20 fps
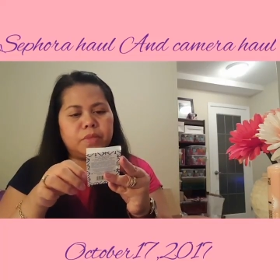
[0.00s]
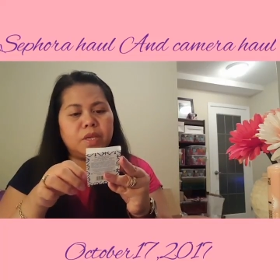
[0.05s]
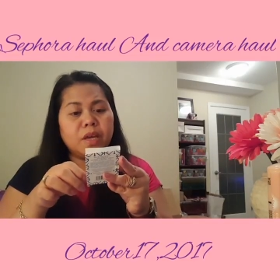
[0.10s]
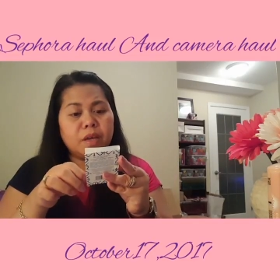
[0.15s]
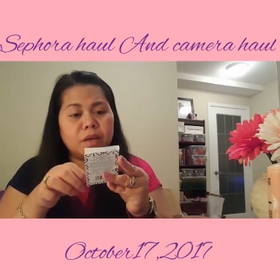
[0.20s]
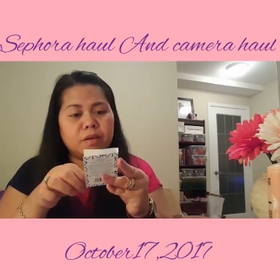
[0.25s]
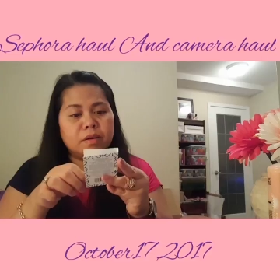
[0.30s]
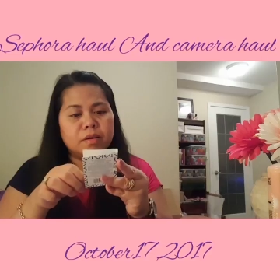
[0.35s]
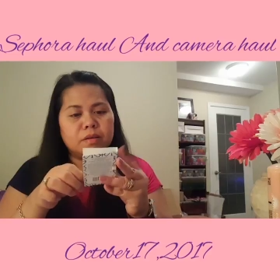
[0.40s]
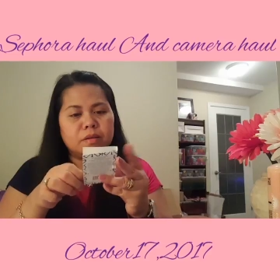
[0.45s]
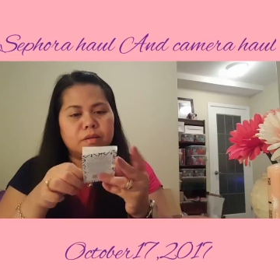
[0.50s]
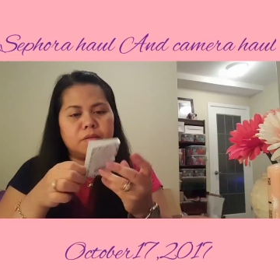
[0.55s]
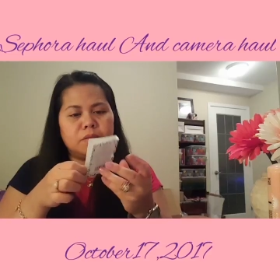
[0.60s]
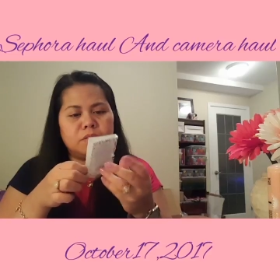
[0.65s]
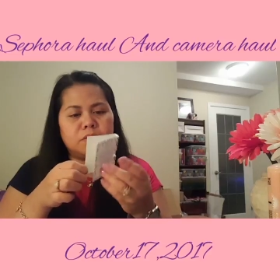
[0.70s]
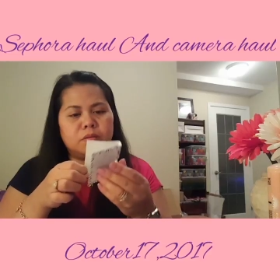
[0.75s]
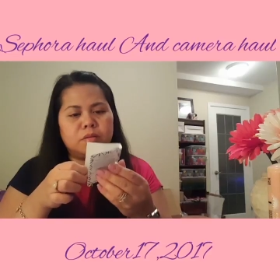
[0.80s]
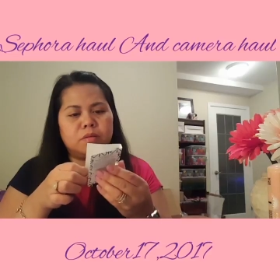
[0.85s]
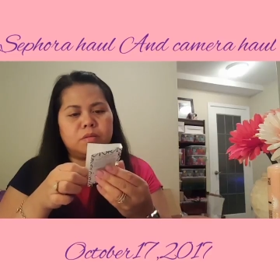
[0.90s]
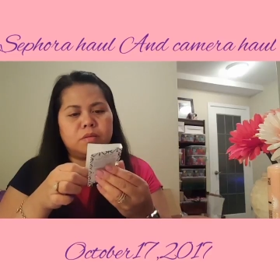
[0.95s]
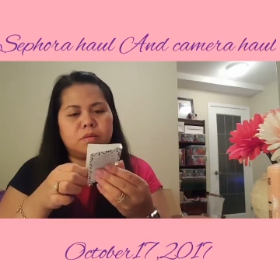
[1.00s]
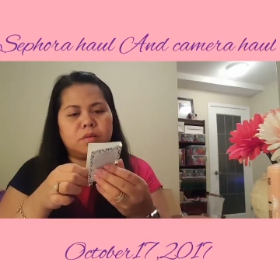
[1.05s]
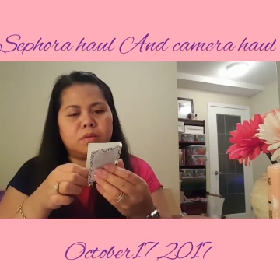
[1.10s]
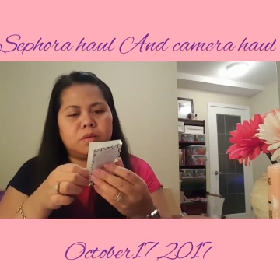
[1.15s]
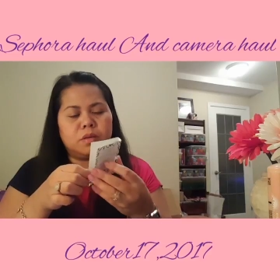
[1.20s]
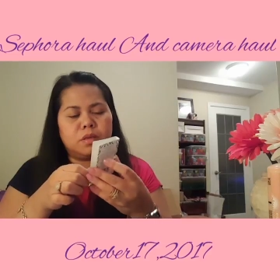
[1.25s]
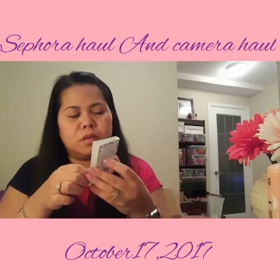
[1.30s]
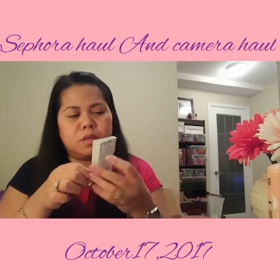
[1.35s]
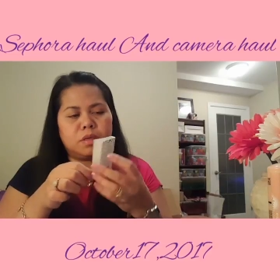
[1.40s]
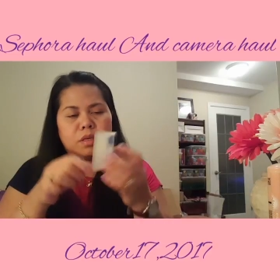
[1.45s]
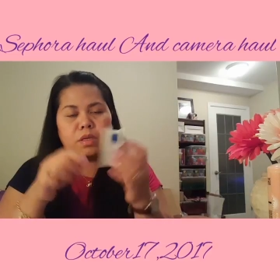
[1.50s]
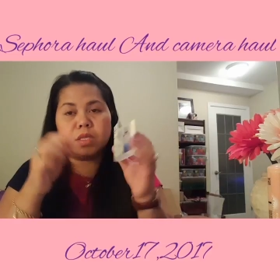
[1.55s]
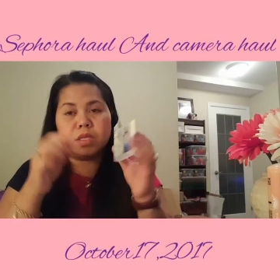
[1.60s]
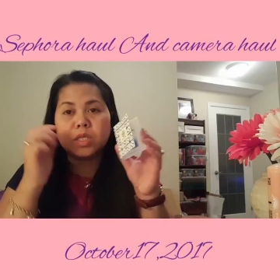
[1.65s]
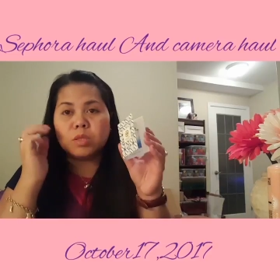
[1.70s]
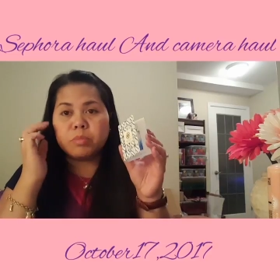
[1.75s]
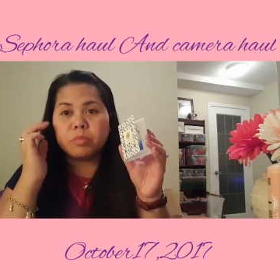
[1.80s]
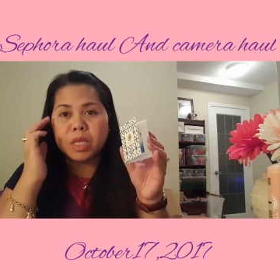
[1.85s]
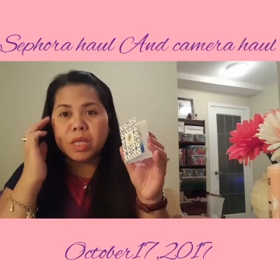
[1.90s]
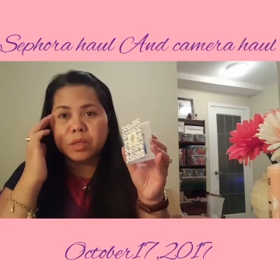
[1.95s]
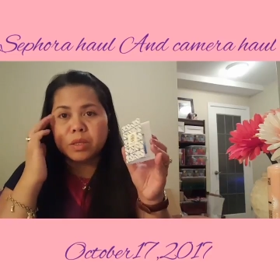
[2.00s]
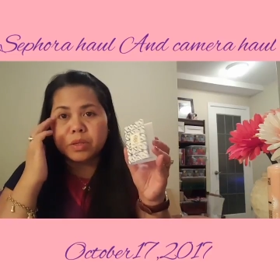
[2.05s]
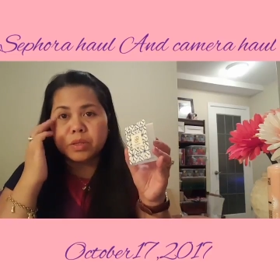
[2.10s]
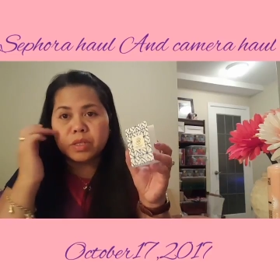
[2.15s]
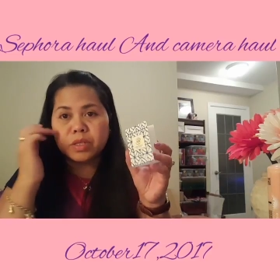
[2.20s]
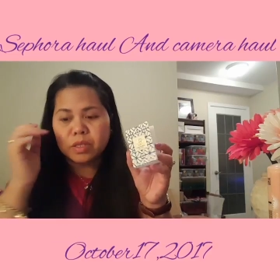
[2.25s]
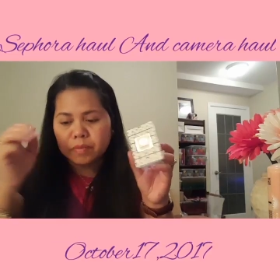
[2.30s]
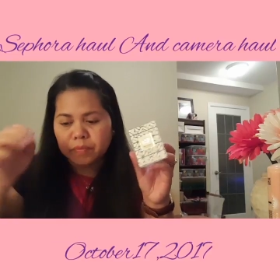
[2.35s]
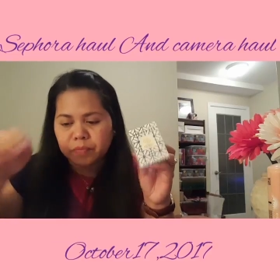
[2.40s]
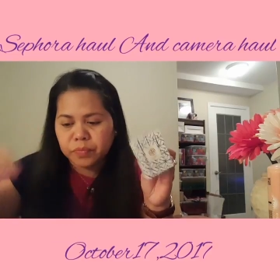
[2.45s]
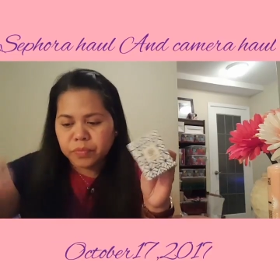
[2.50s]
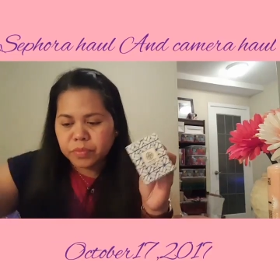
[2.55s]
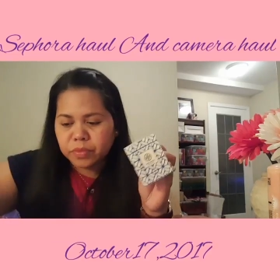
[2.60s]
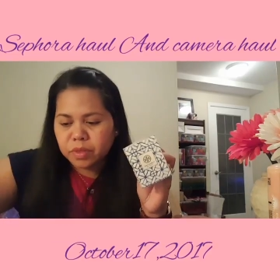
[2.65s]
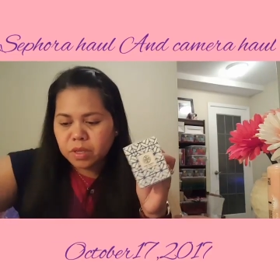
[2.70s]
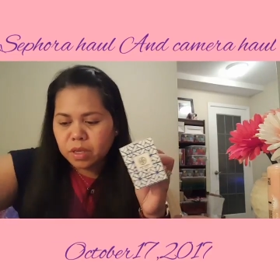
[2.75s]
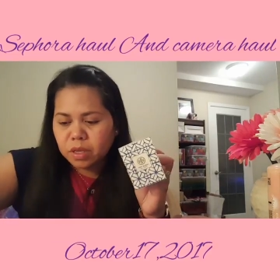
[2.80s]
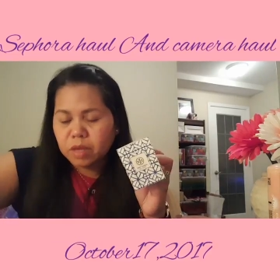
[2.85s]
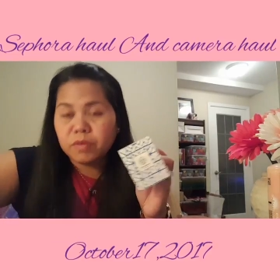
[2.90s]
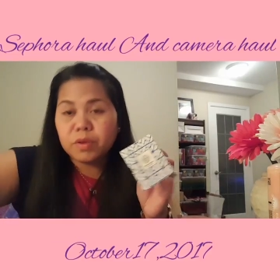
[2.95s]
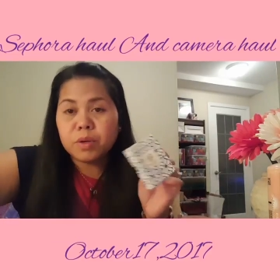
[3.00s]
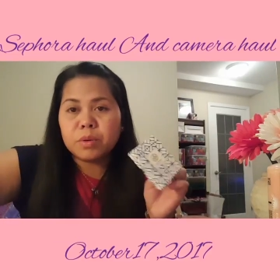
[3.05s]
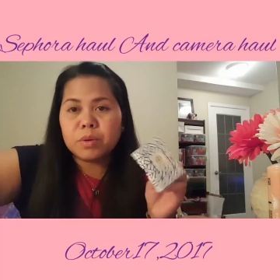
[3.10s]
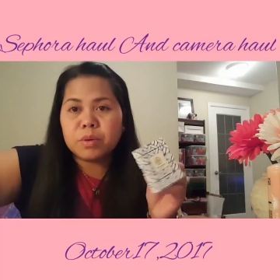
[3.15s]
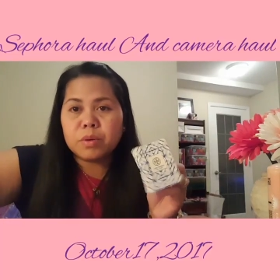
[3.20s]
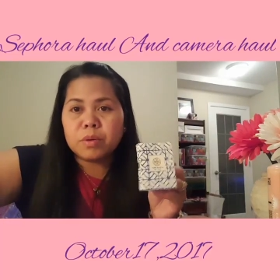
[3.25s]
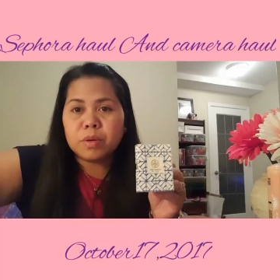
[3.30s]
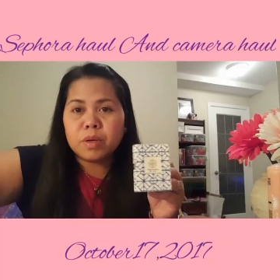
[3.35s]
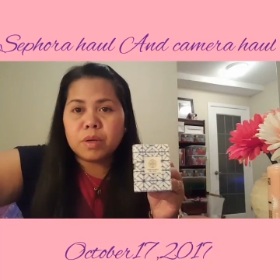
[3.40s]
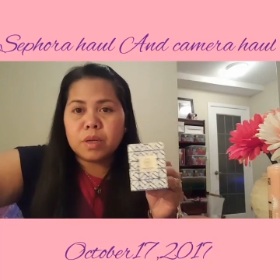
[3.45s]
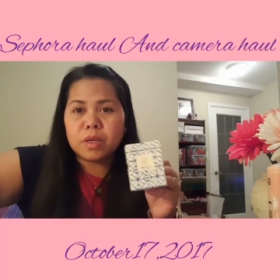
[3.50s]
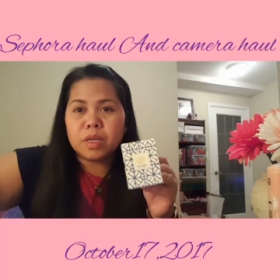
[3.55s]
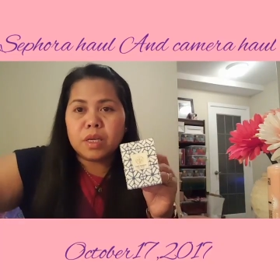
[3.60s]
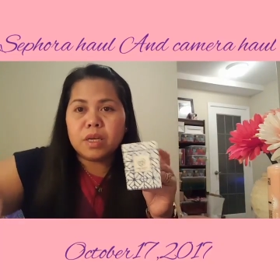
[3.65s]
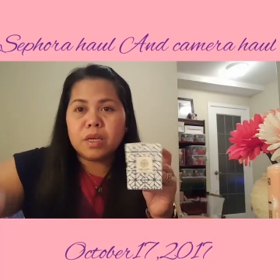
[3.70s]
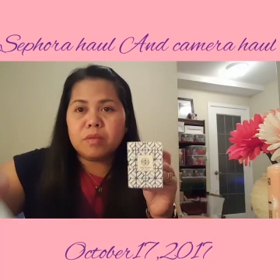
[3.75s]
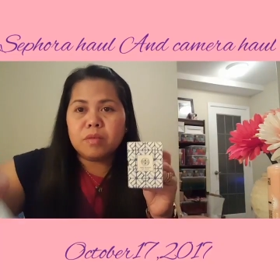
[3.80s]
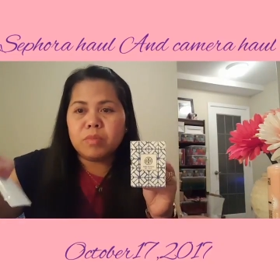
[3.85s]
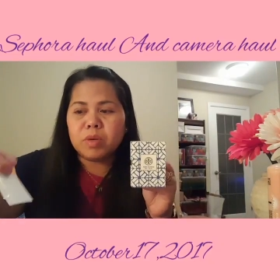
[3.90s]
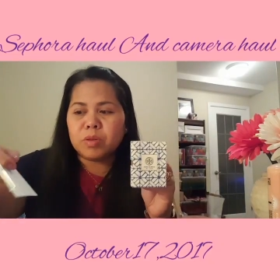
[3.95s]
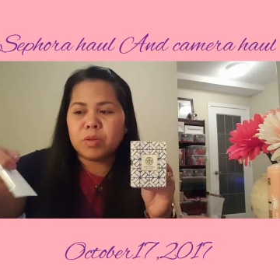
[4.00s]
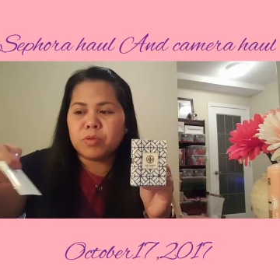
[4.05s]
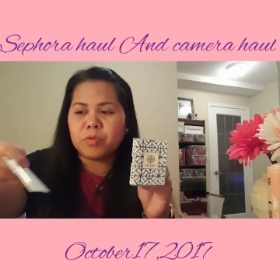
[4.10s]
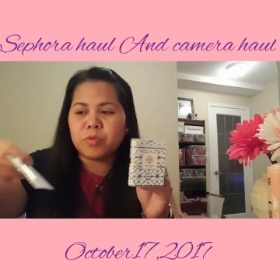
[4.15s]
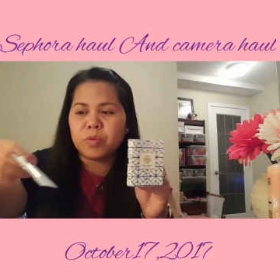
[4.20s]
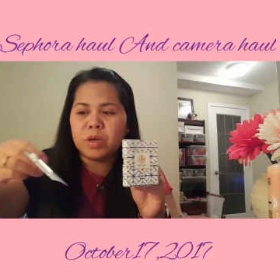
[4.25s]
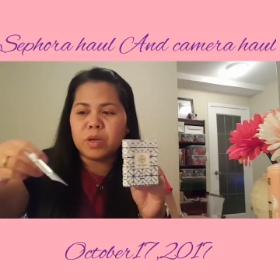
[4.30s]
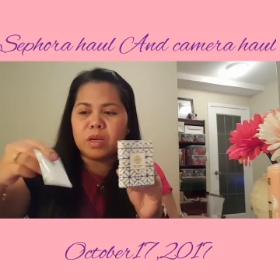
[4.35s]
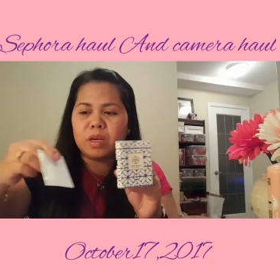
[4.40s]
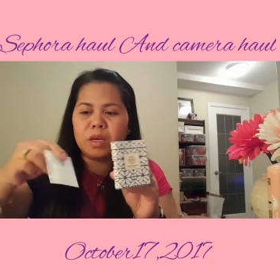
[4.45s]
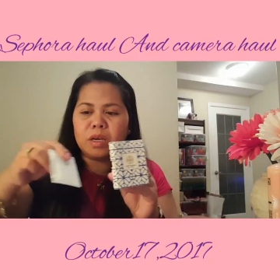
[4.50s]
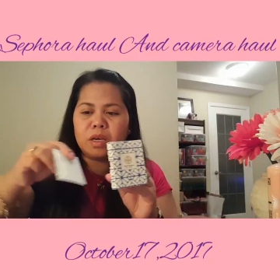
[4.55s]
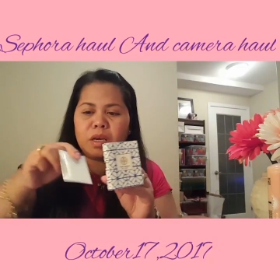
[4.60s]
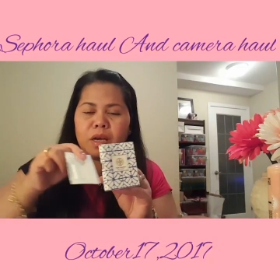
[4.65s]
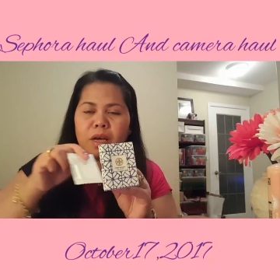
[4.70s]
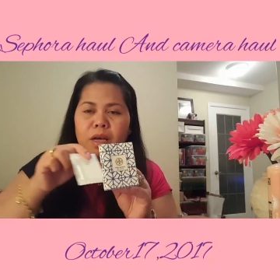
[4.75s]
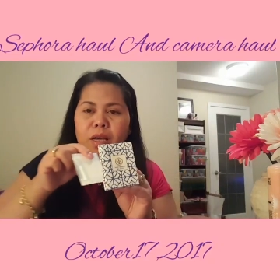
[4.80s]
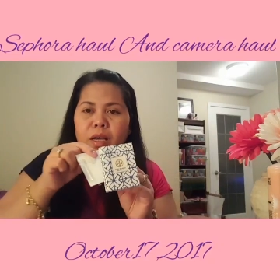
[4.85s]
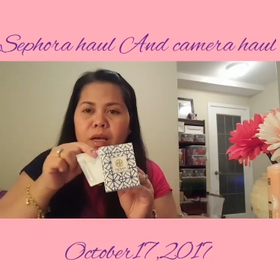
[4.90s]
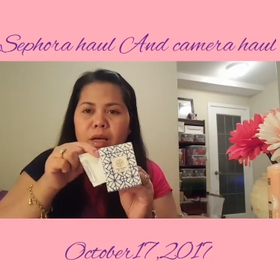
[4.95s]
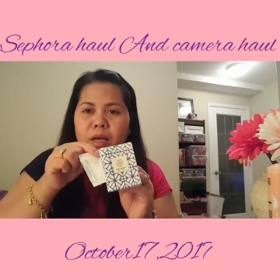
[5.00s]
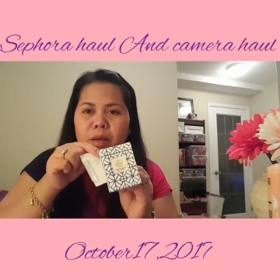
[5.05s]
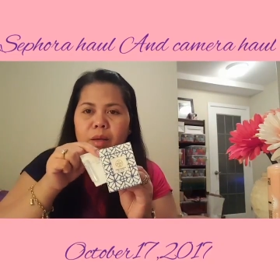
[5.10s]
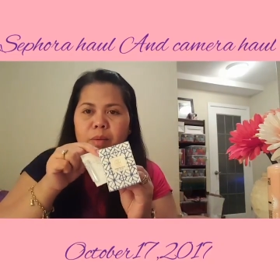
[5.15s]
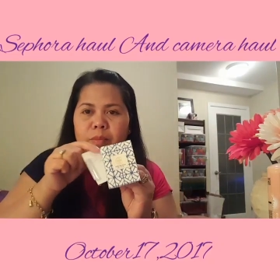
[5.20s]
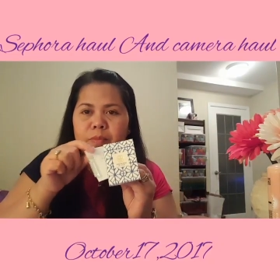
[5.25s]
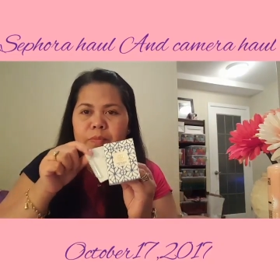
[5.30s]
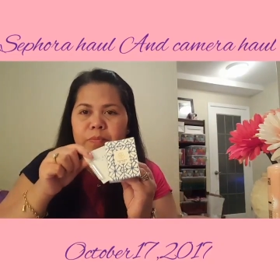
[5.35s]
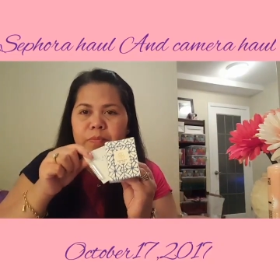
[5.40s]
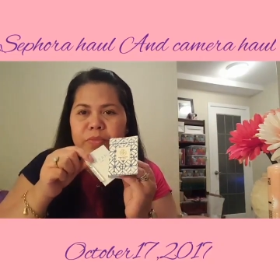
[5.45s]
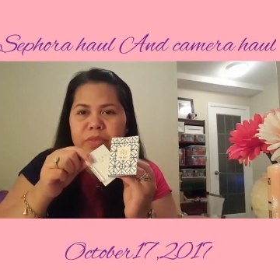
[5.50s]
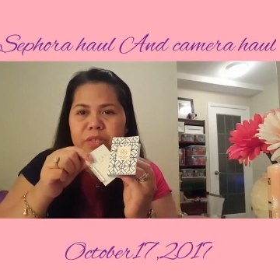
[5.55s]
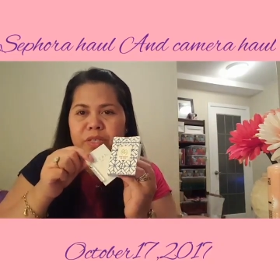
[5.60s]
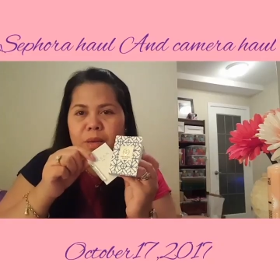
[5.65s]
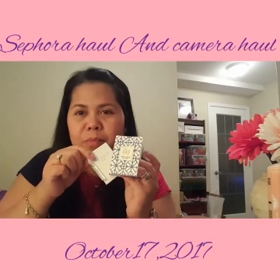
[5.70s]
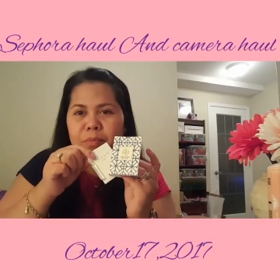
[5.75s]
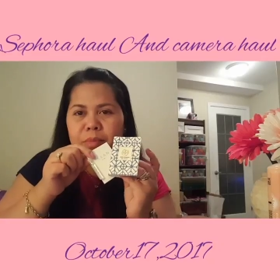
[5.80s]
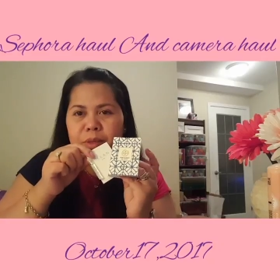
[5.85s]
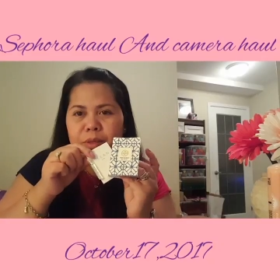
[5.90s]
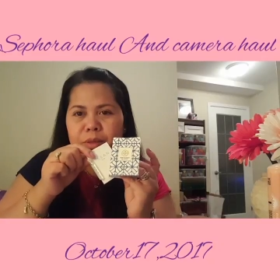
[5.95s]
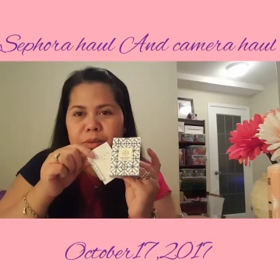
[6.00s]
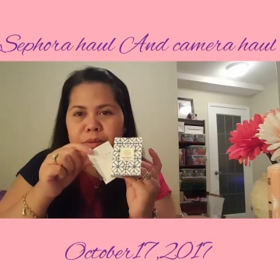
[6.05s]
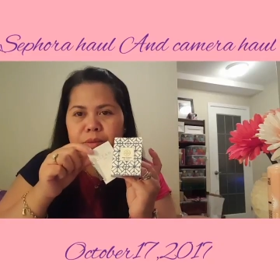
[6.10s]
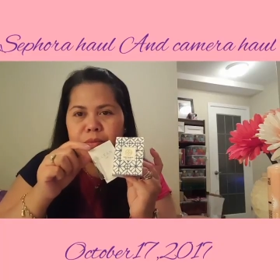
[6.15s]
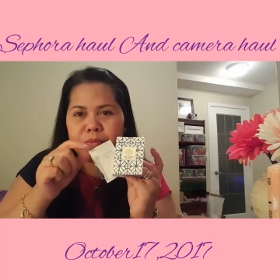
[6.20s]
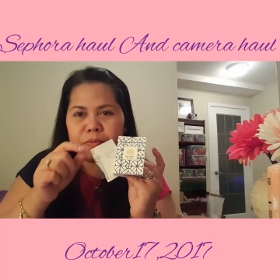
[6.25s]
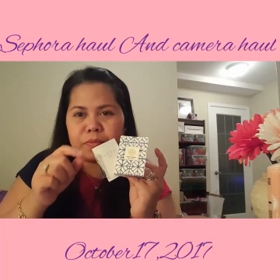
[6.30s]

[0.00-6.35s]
Yeah. It smells good. They give me 3 sample.